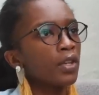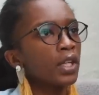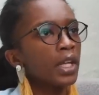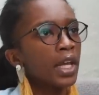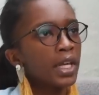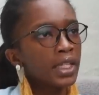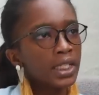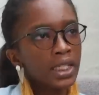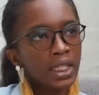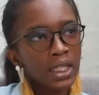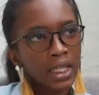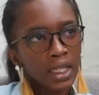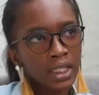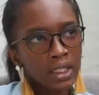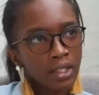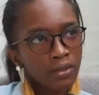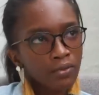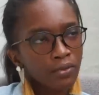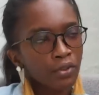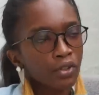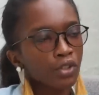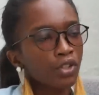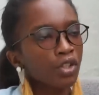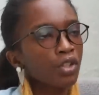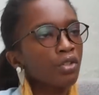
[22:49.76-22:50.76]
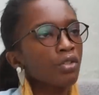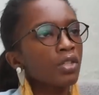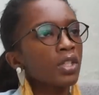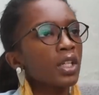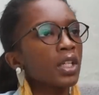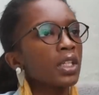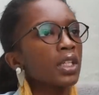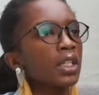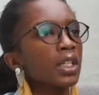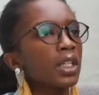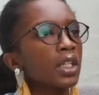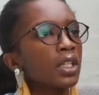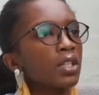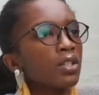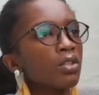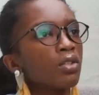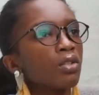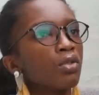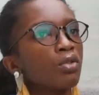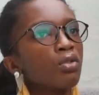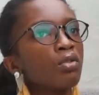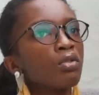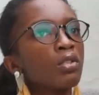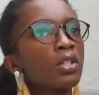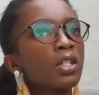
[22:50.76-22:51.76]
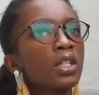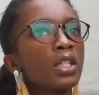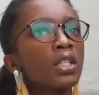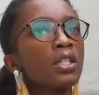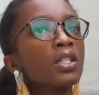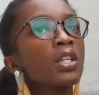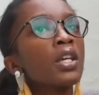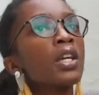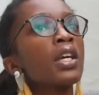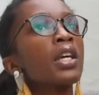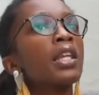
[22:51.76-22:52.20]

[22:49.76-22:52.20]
the 1994 genocide against the Tutsi,